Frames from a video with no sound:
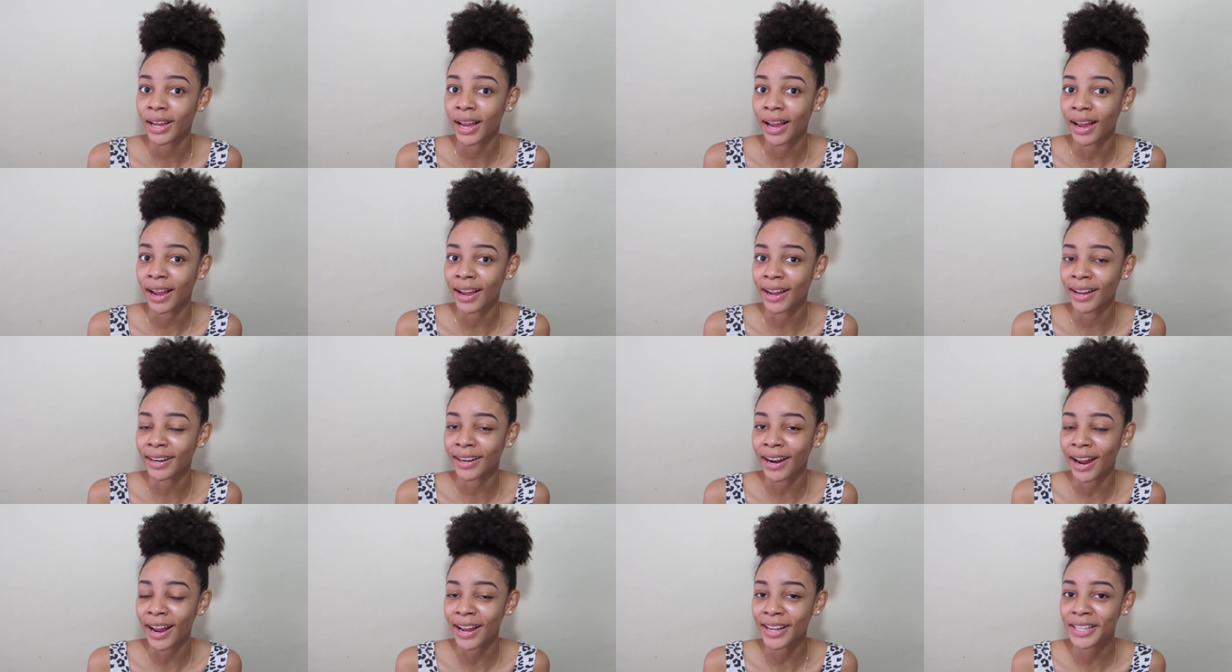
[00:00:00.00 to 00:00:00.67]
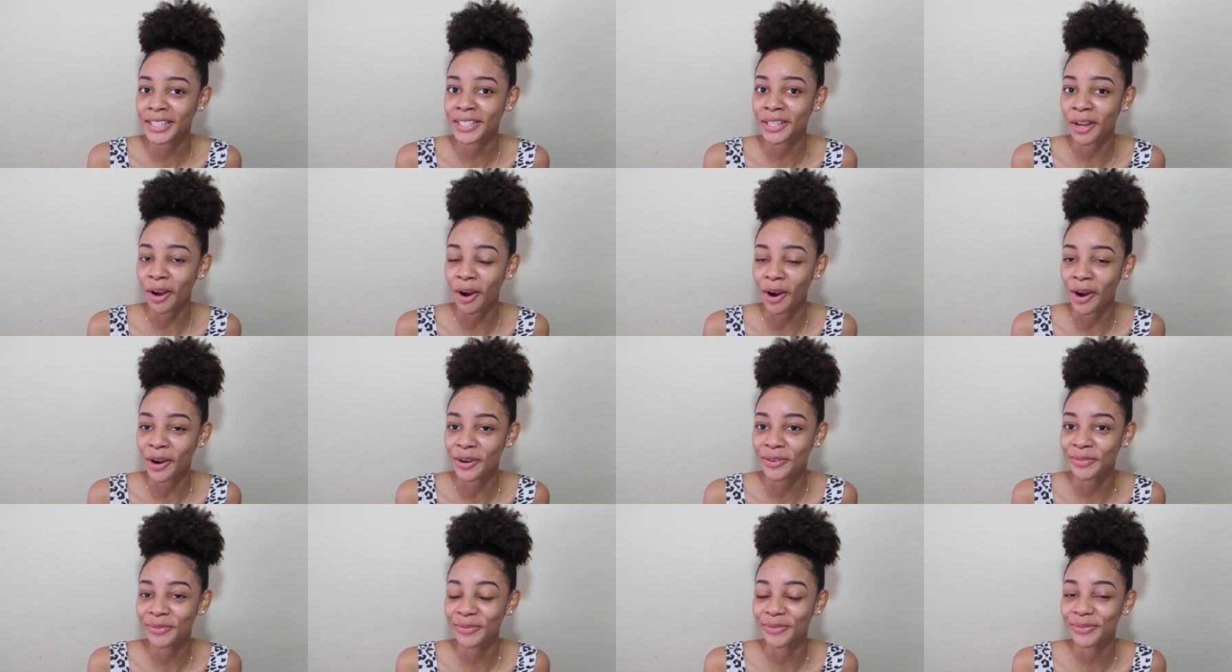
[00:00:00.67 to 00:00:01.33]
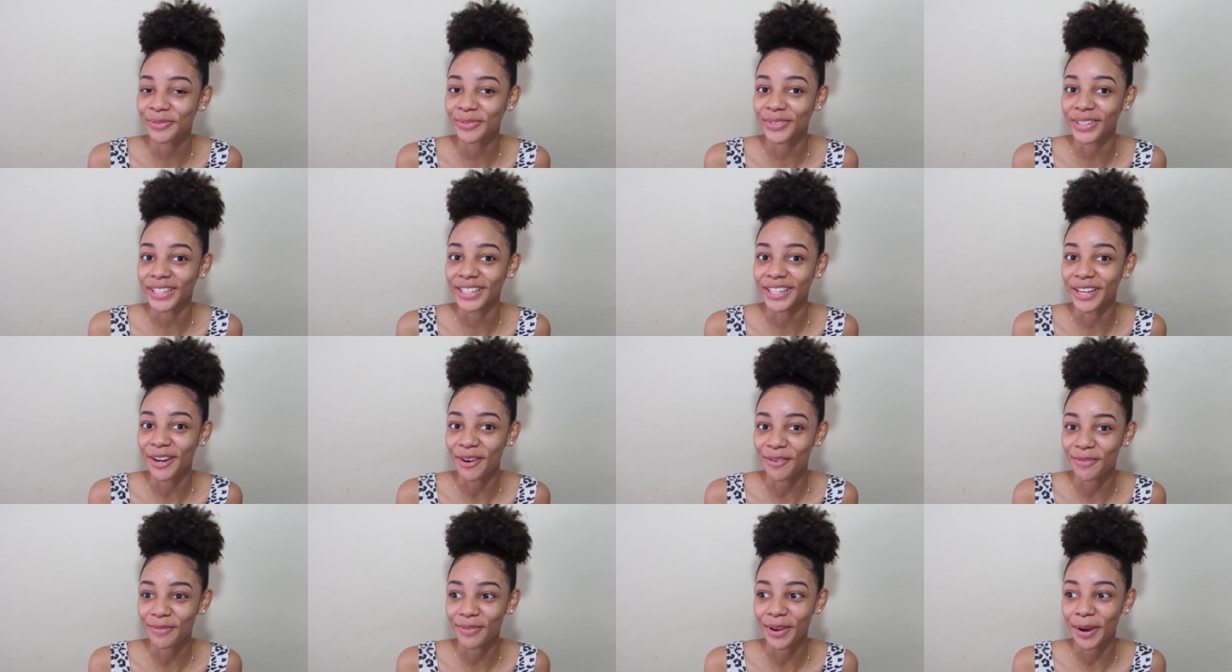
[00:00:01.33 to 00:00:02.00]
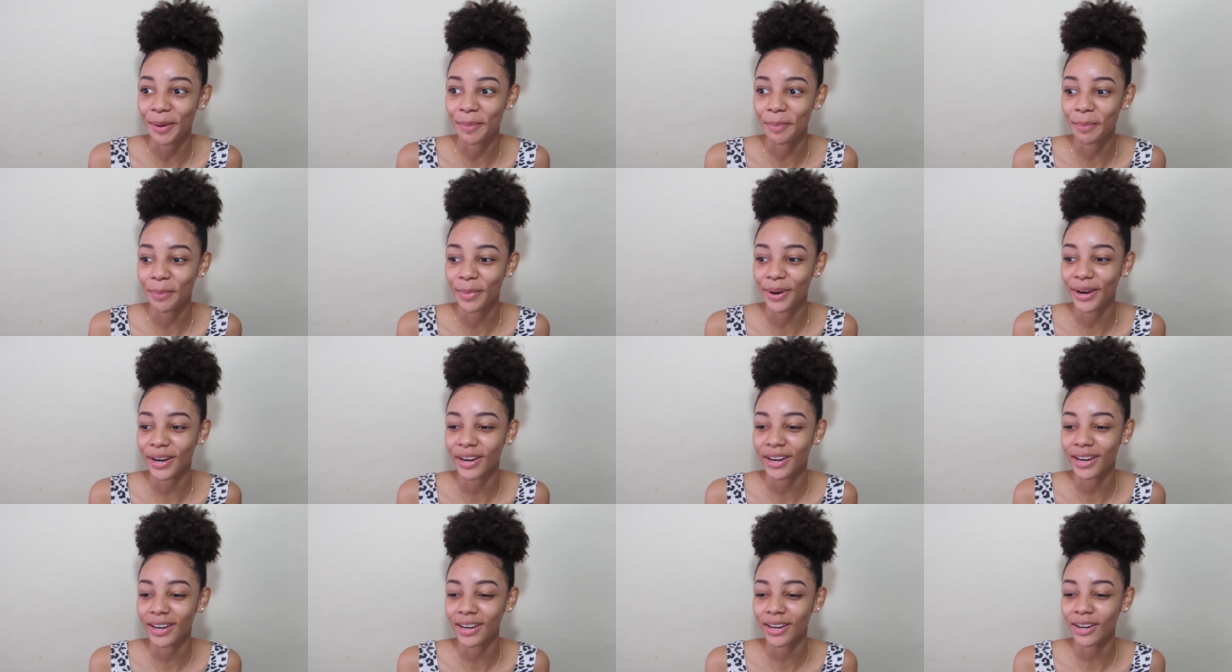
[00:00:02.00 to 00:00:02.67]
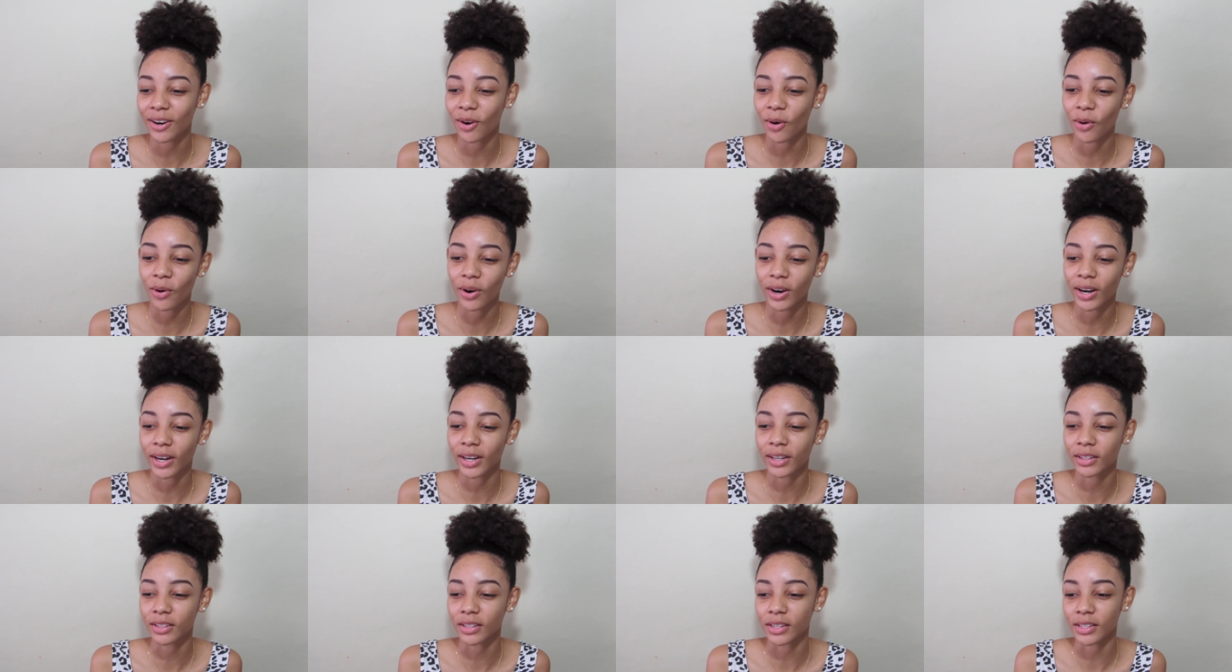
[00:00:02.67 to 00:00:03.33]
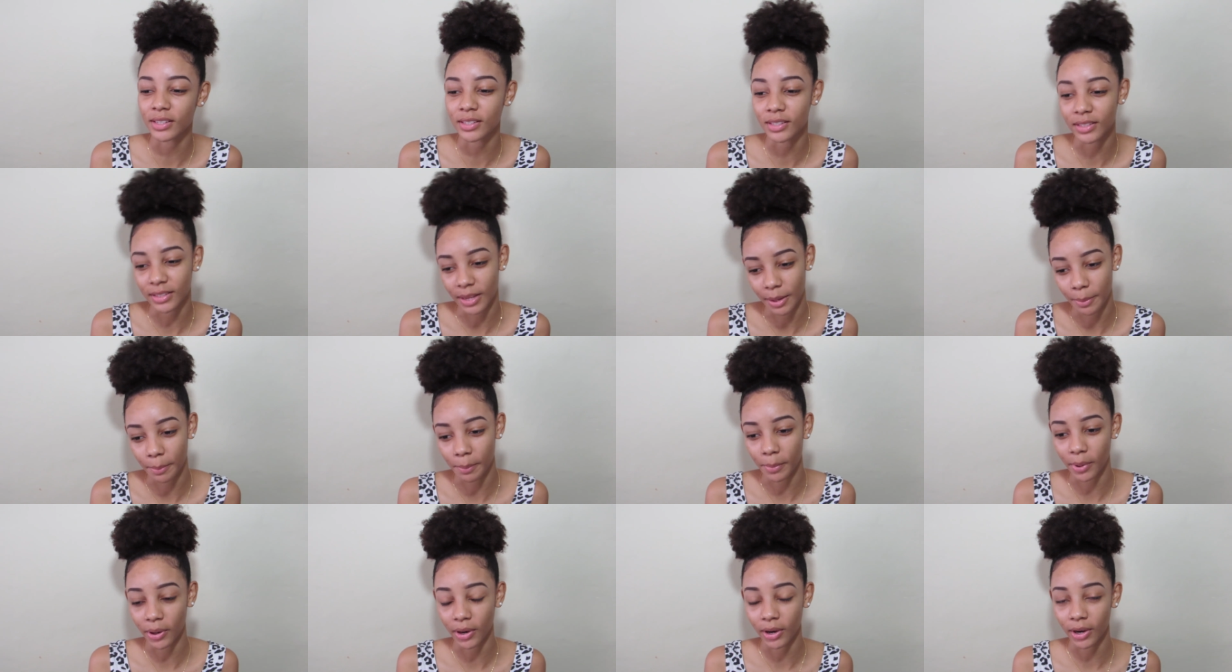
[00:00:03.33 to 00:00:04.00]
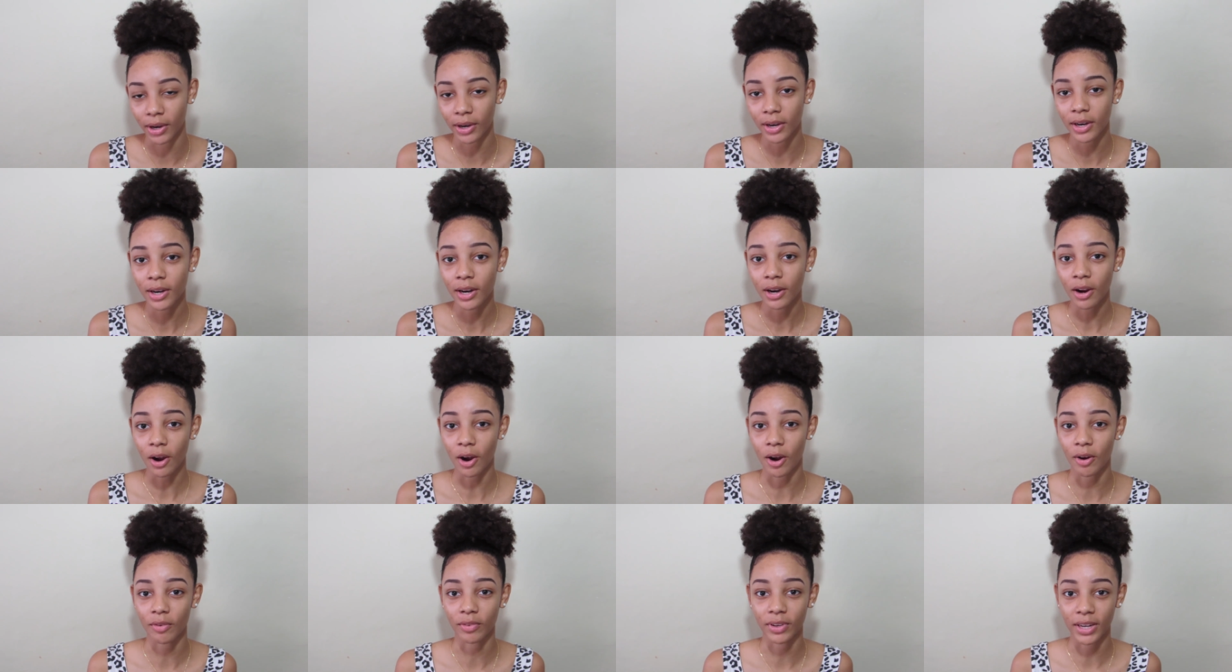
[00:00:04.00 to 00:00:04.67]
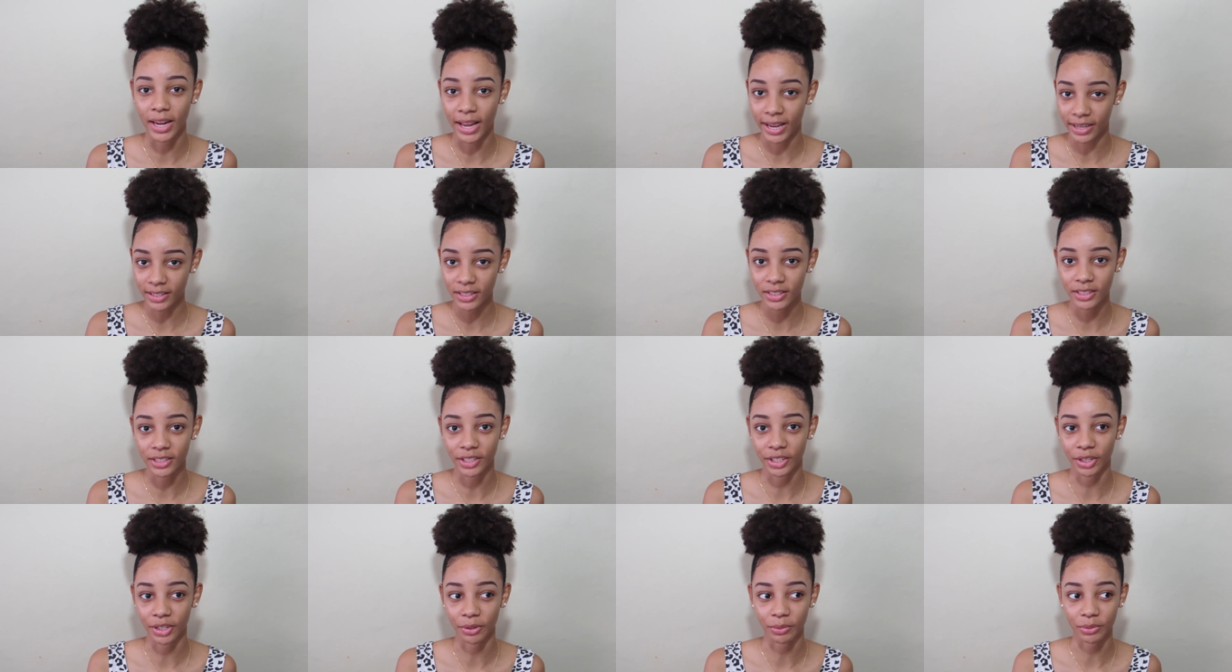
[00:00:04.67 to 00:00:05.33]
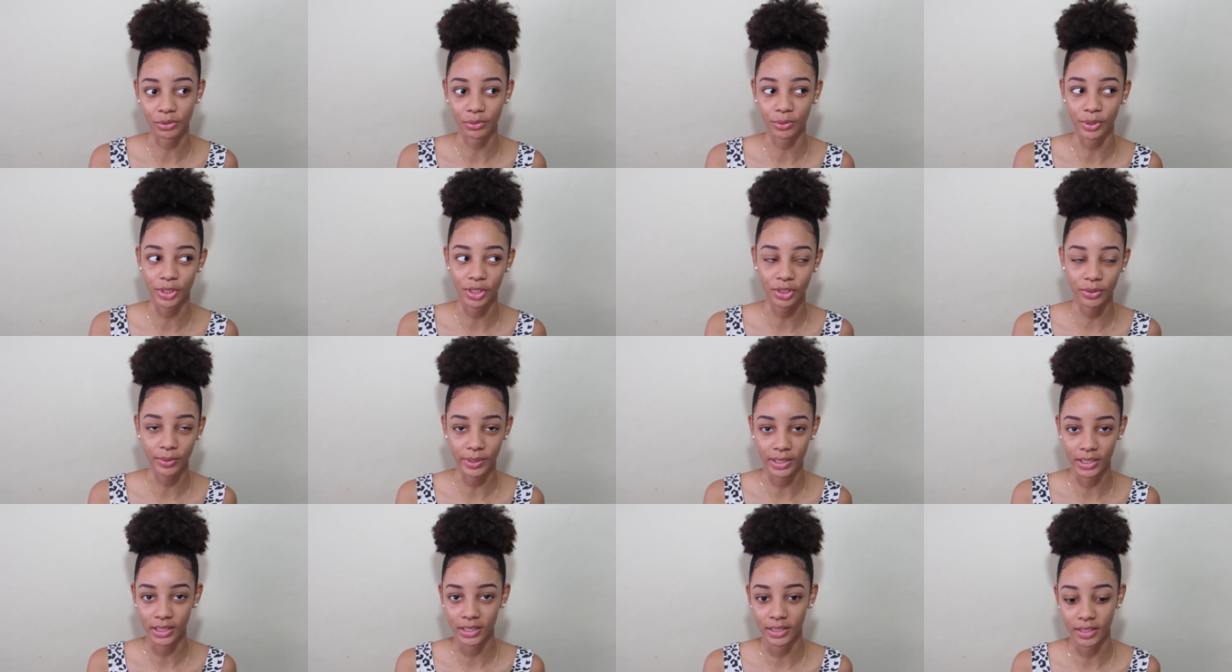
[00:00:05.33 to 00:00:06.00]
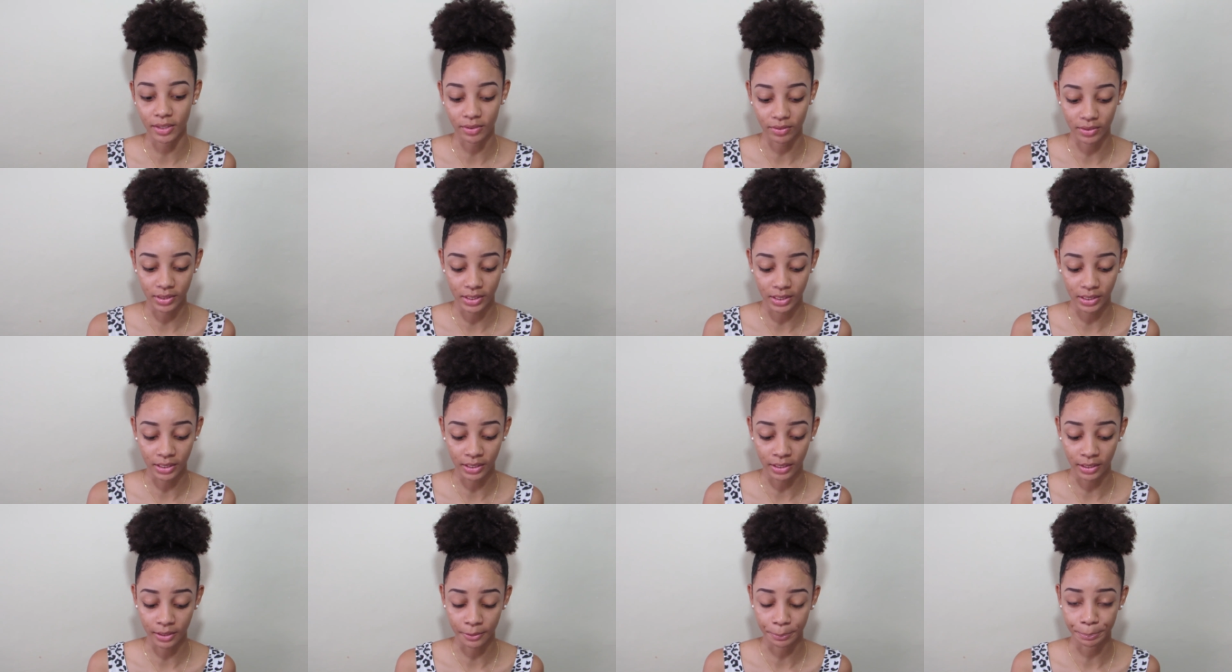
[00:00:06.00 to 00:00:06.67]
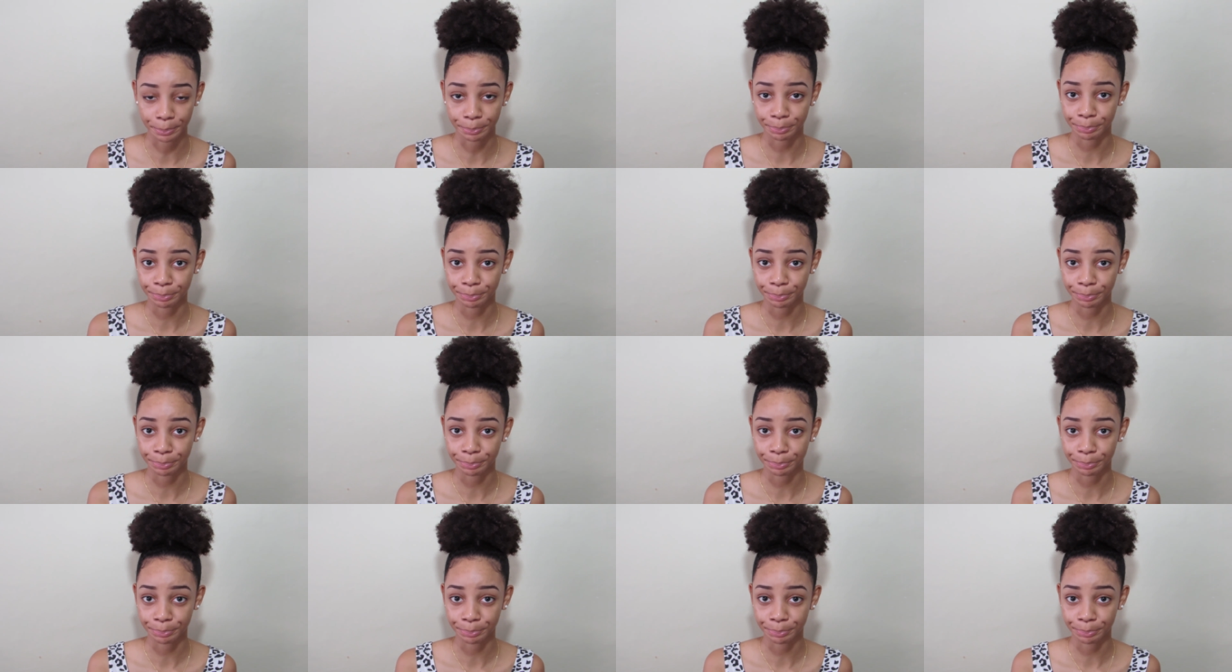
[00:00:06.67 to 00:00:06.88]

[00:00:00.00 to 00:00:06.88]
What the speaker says: And as of November or December of last year, which was 2017,